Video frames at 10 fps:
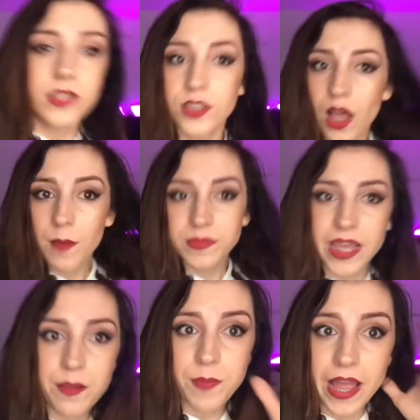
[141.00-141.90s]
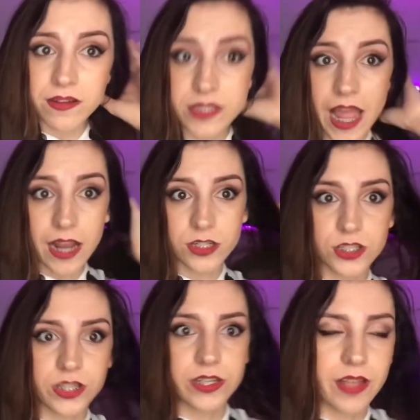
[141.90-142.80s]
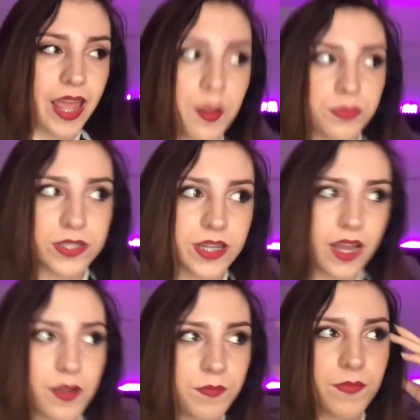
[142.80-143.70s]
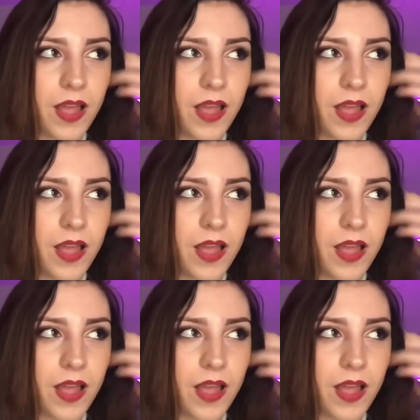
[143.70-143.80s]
So update, Bio is actually able to come.